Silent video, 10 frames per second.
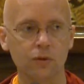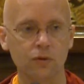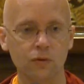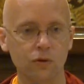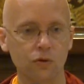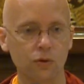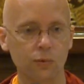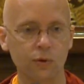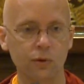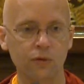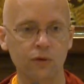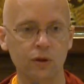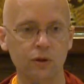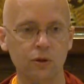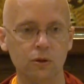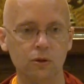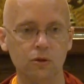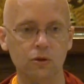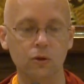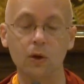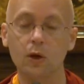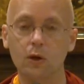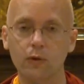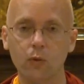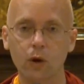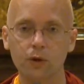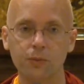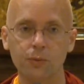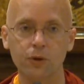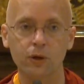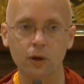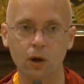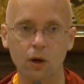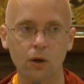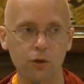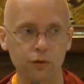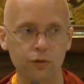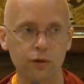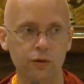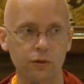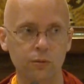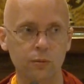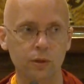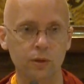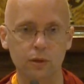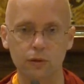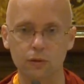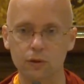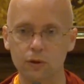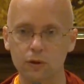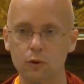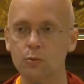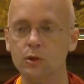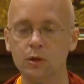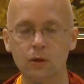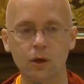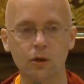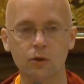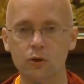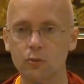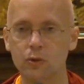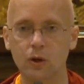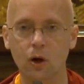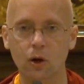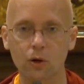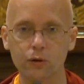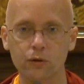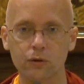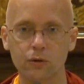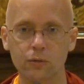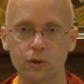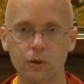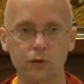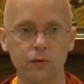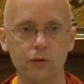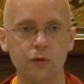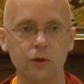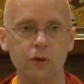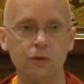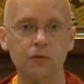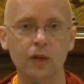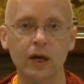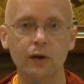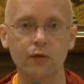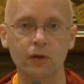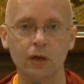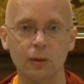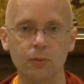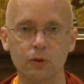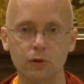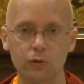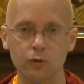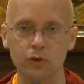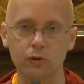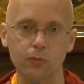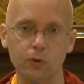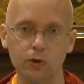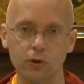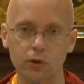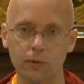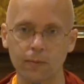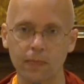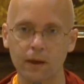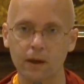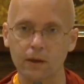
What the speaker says: of individual, the motivation to want to bring all sentient beings, human, non-human, all sentient beings, to the state of lasting happiness, which is Buddhahood.